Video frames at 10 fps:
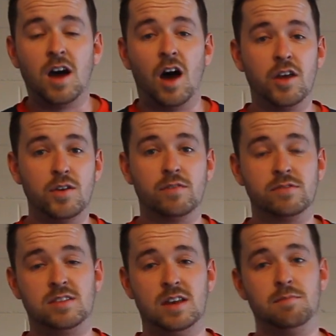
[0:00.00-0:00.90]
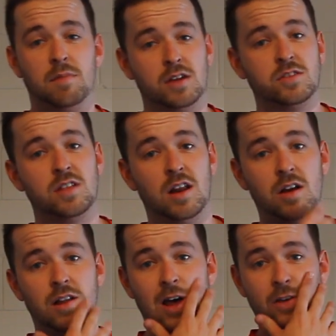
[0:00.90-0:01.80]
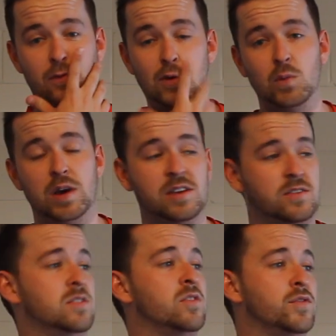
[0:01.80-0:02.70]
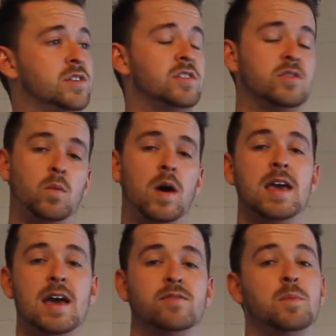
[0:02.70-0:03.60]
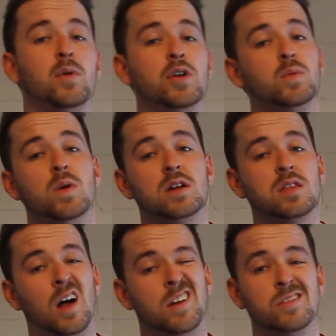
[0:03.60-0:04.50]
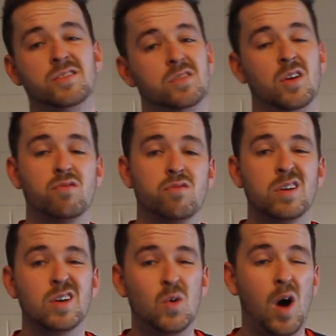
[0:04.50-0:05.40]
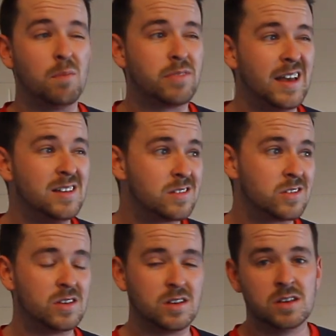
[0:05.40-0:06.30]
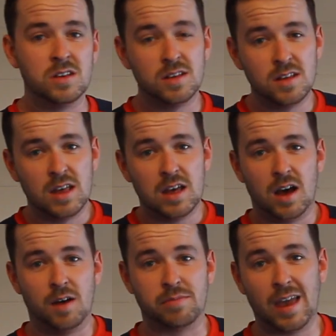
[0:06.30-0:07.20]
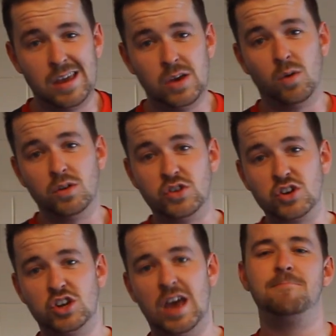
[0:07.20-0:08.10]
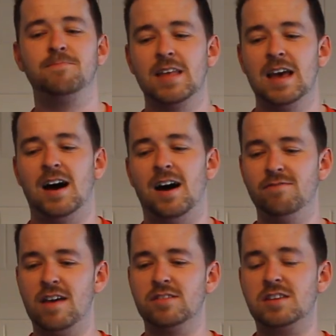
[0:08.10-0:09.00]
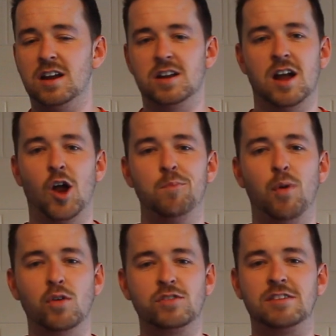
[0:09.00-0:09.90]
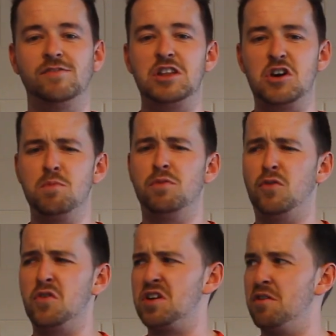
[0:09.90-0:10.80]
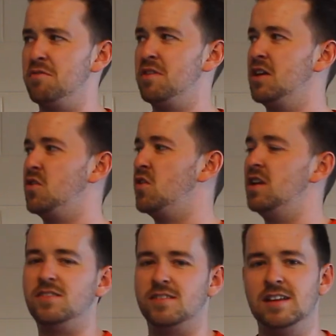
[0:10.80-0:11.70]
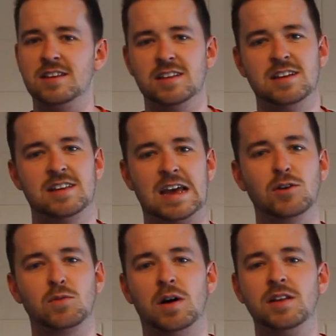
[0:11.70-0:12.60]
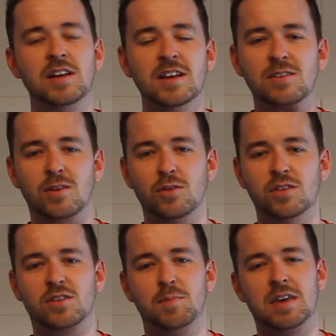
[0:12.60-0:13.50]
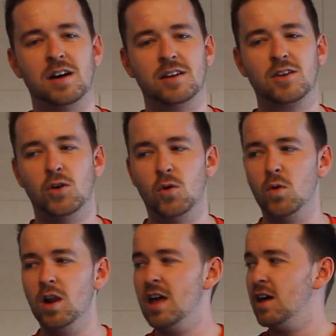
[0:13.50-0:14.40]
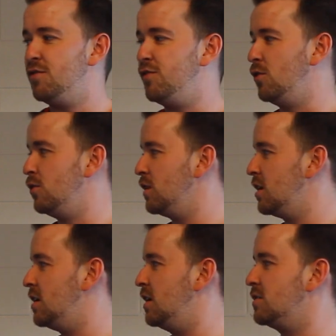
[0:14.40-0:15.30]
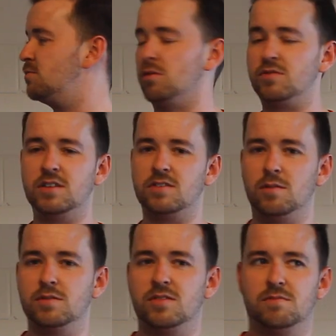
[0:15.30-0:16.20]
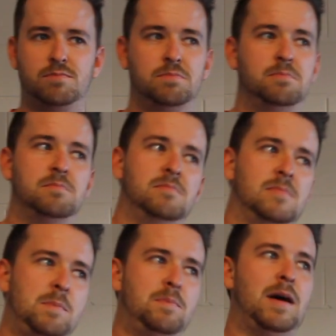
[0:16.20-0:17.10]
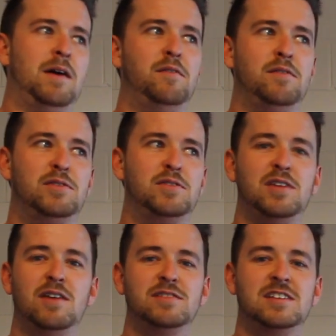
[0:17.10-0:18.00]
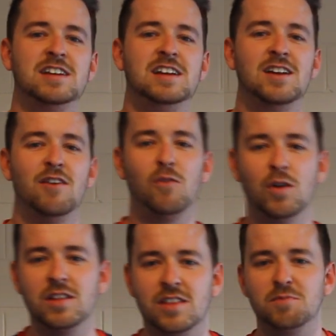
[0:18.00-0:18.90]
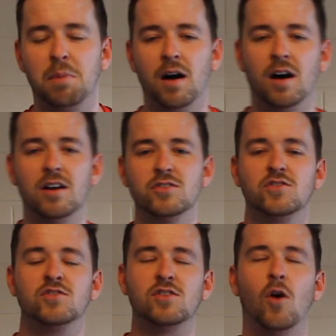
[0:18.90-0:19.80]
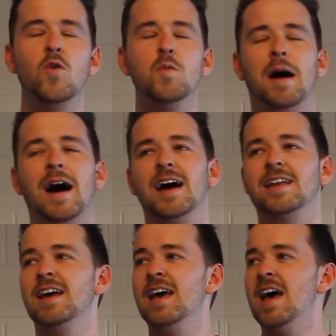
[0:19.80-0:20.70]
I know you haven't seen it much in the last few weeks because obviously it's away having the bodywork done and there's no real updates to update you on just yet. I've never done an unboxing video before, I don't think, or at least an in-detailed one, so I thought this could be kind of cool. For the last, well, since I was about 17, I've wanted this part so bad,